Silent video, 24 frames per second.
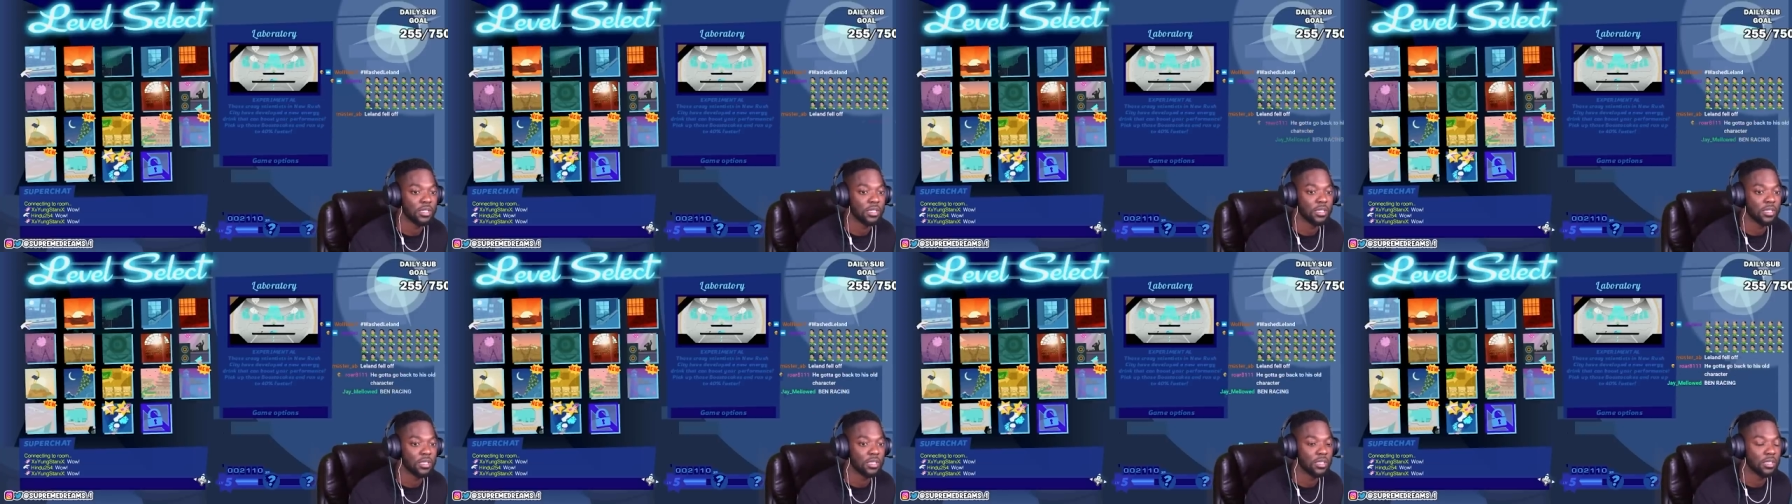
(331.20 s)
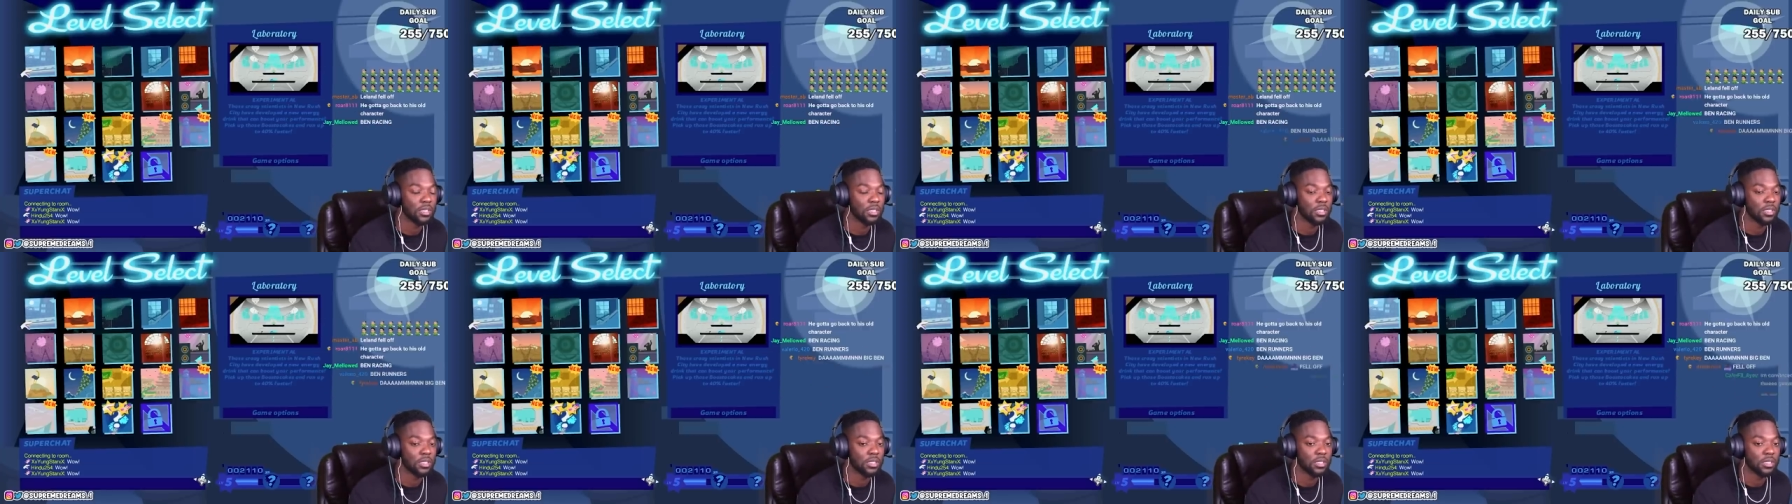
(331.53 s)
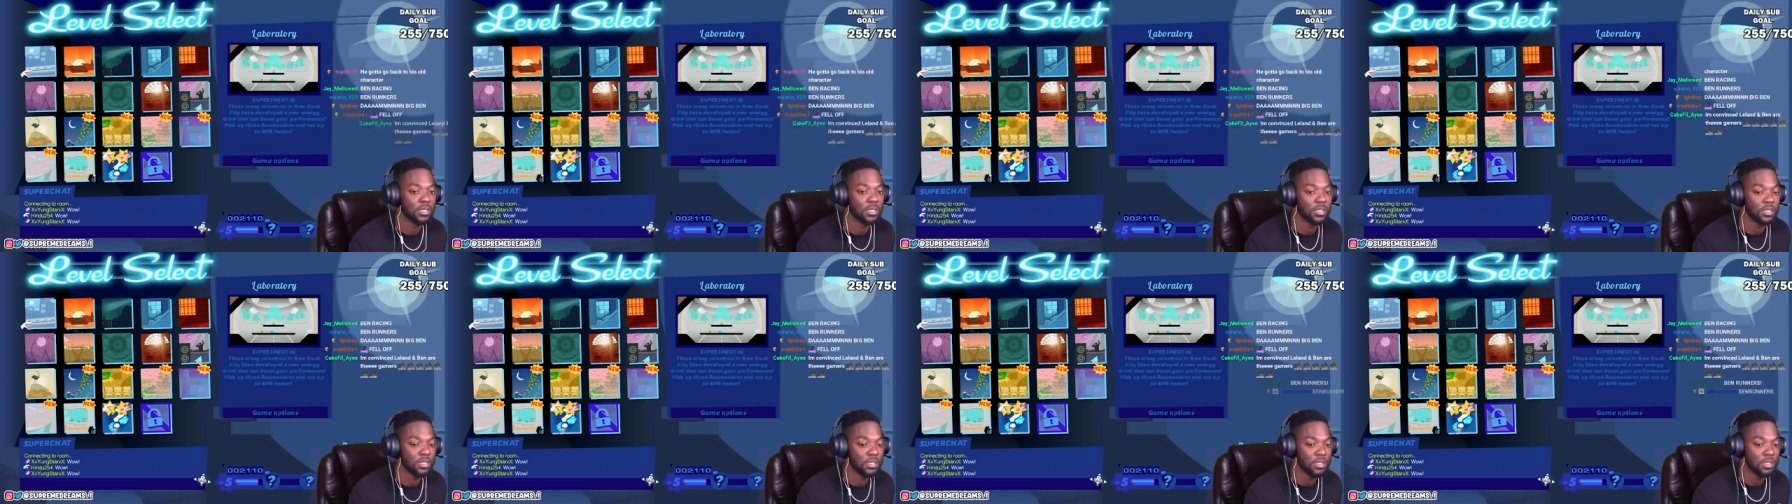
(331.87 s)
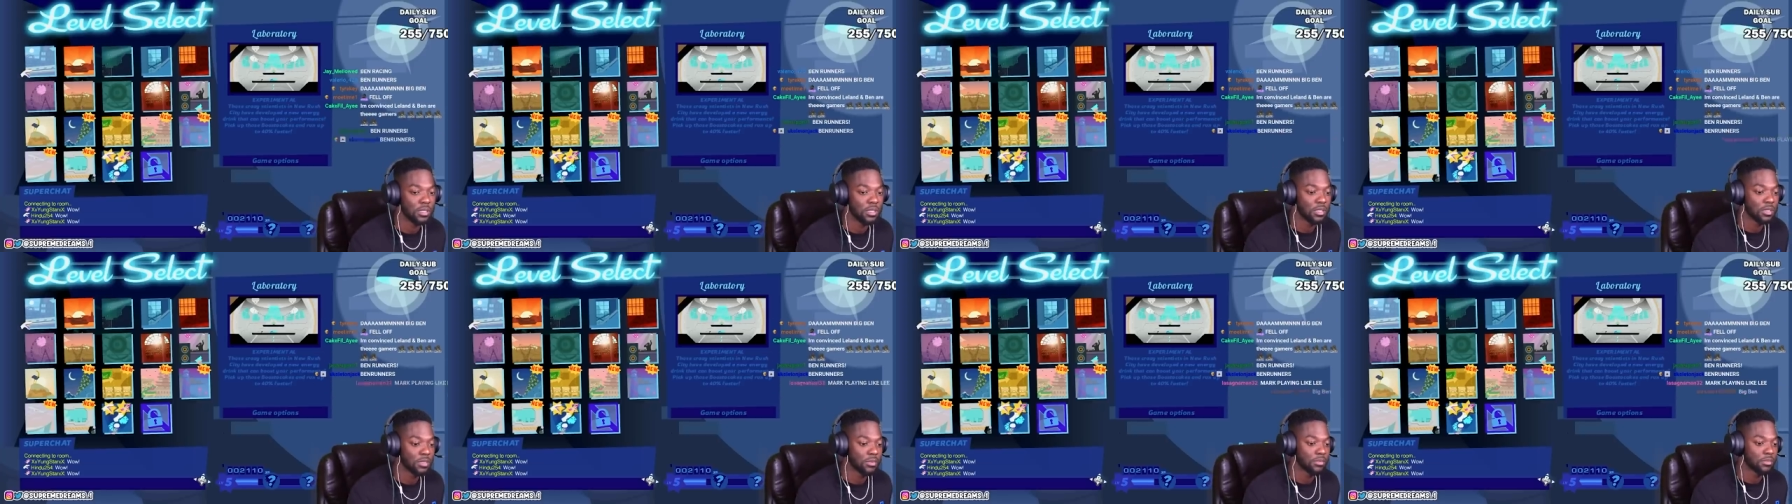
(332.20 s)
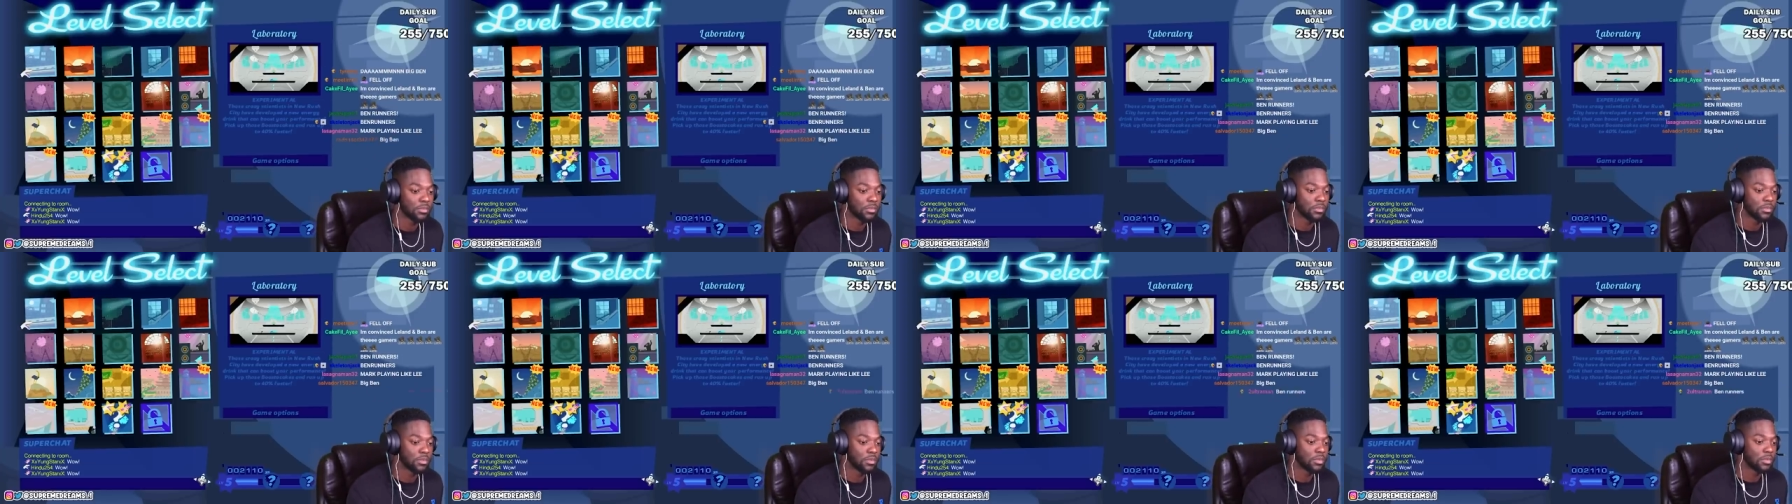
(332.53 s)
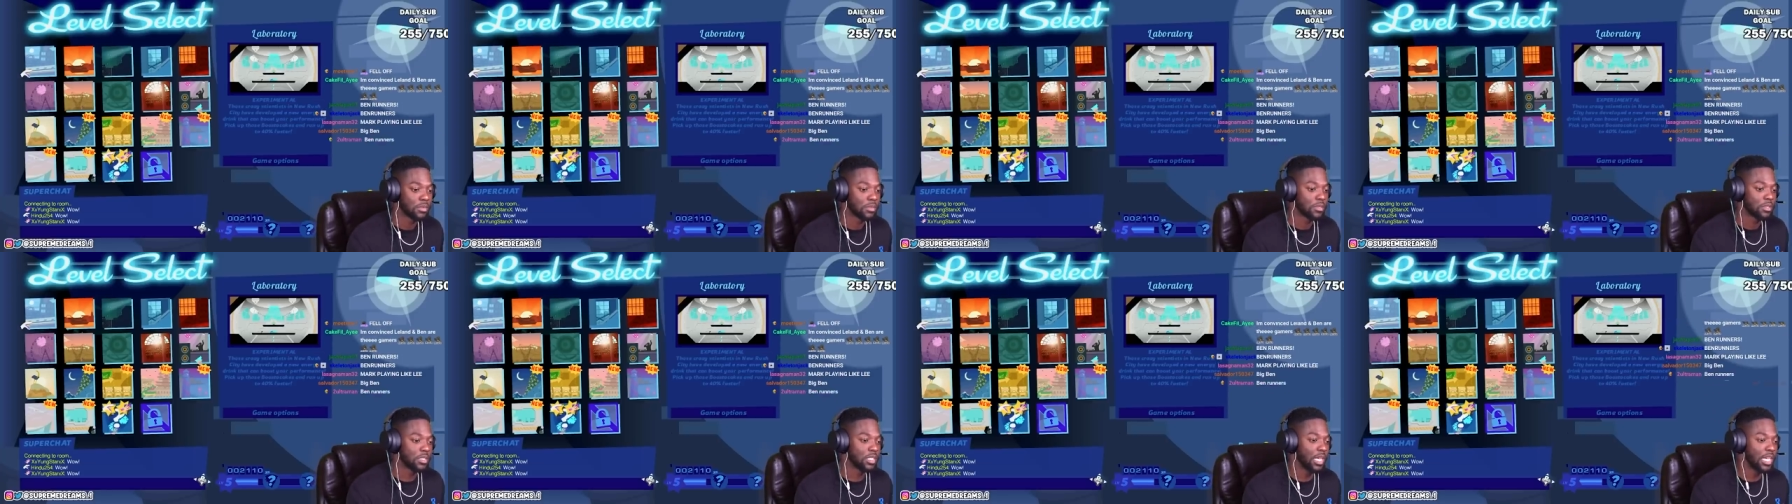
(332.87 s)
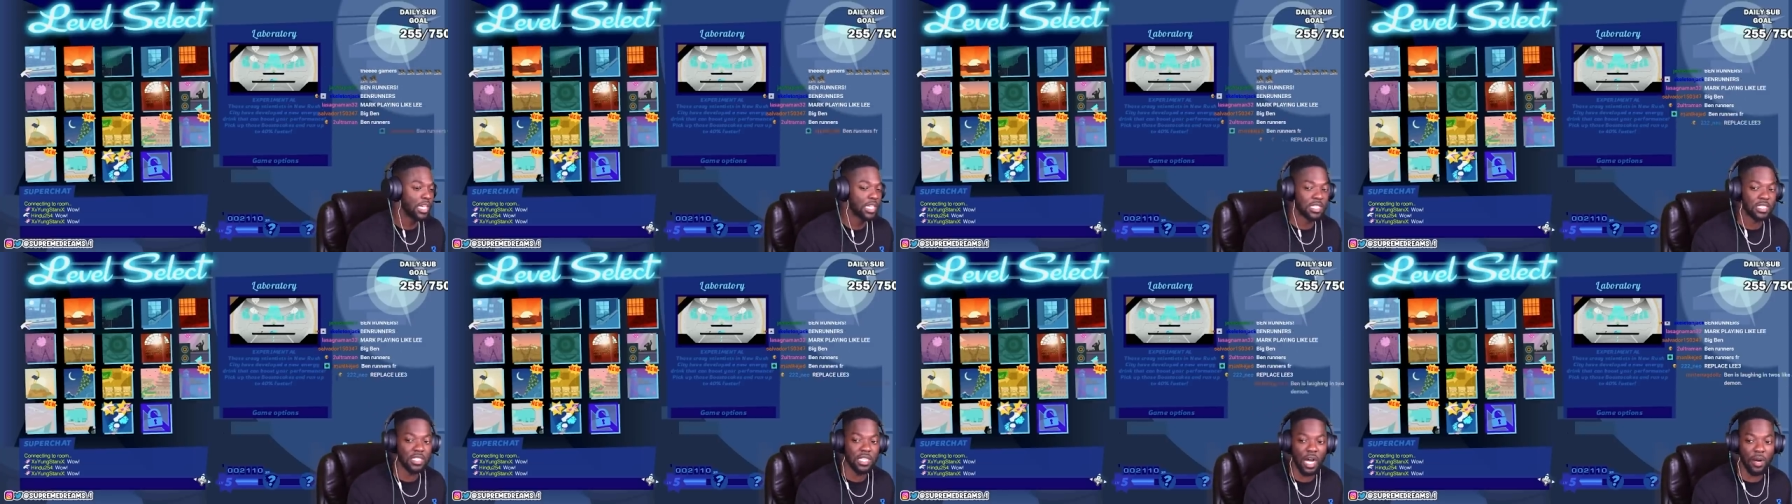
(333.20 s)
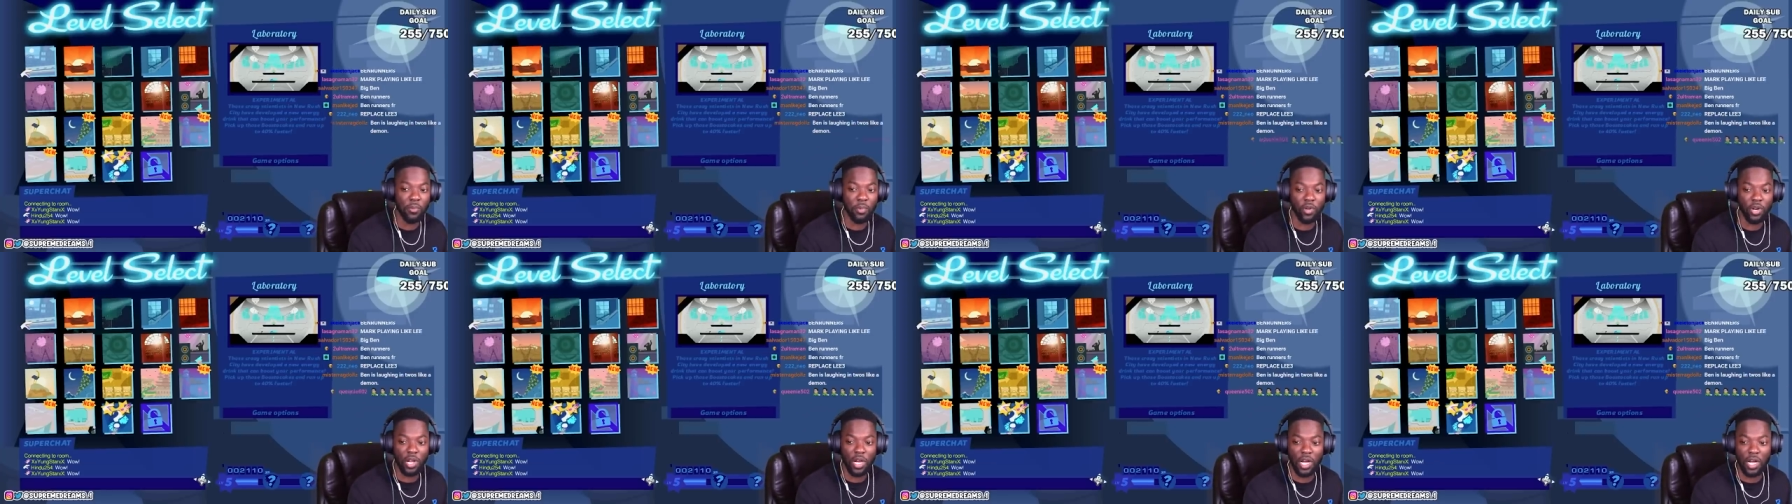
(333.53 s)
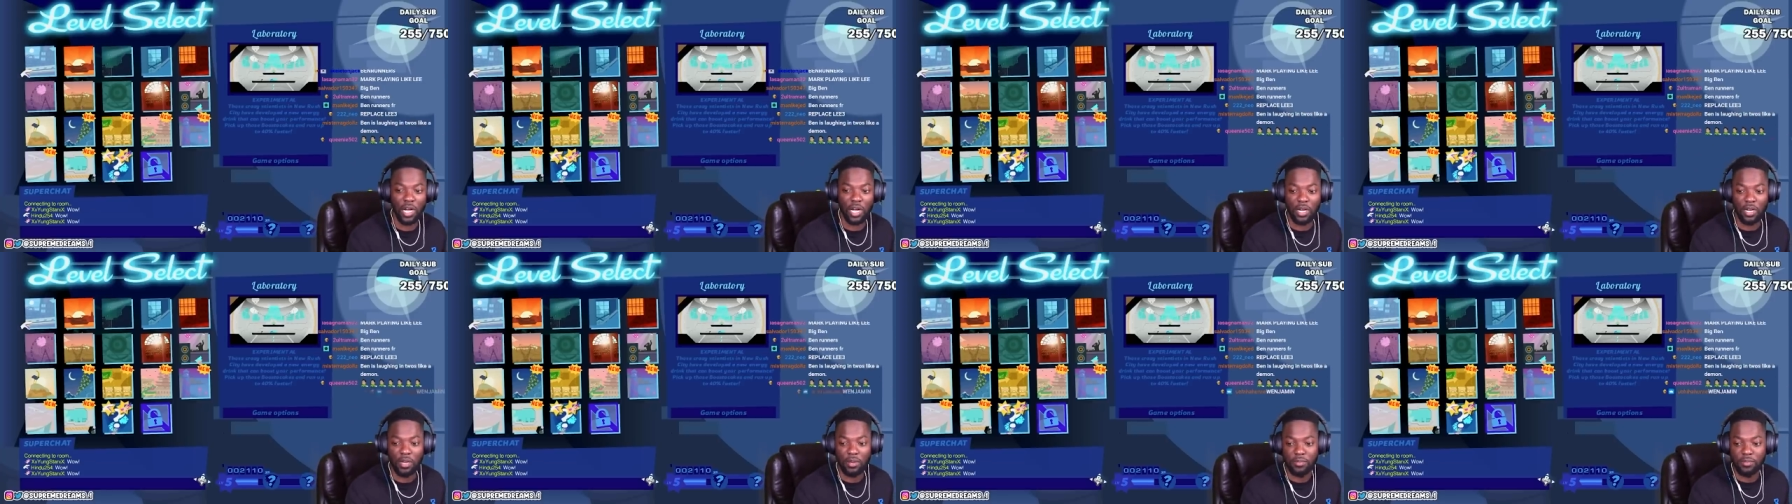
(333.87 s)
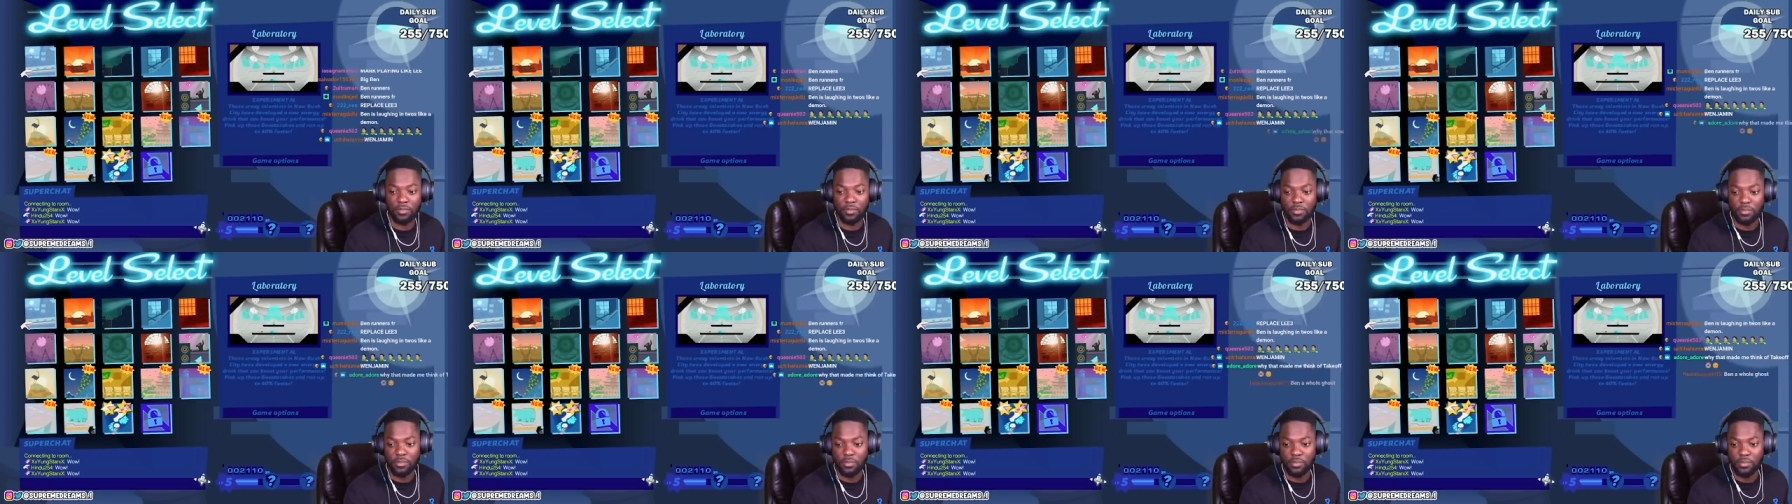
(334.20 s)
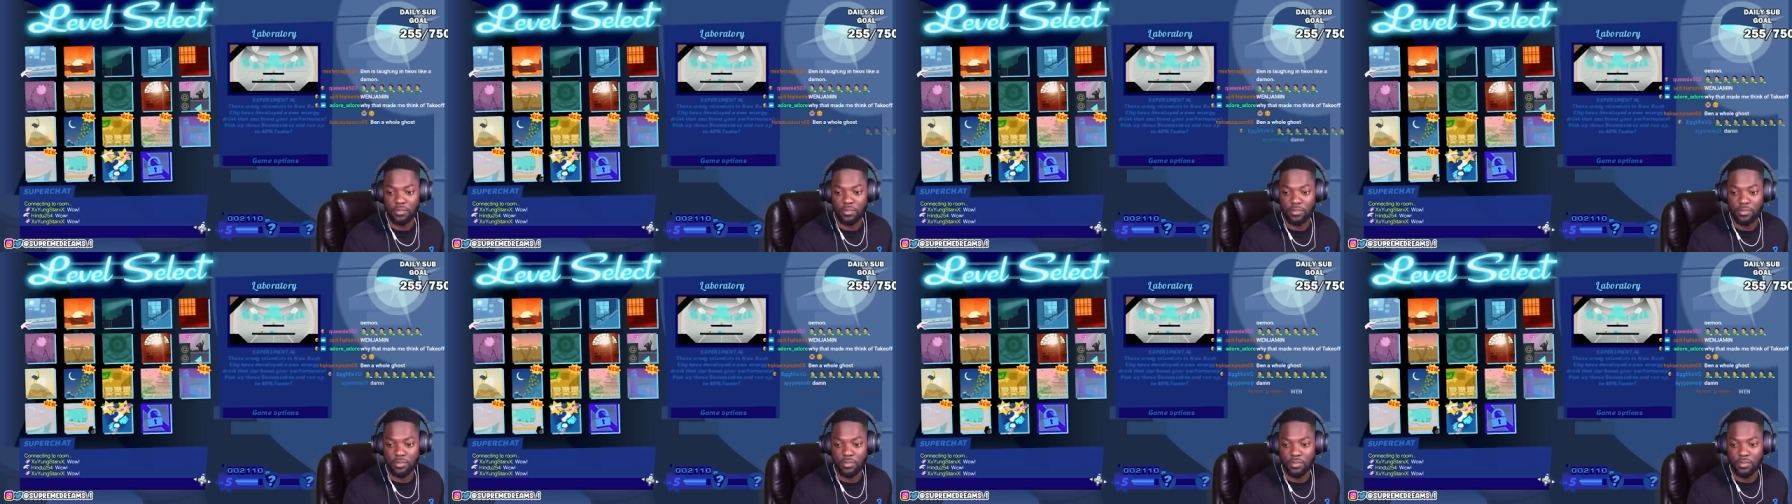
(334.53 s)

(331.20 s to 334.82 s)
What's wrong now? It's tripled up. It's doubled up.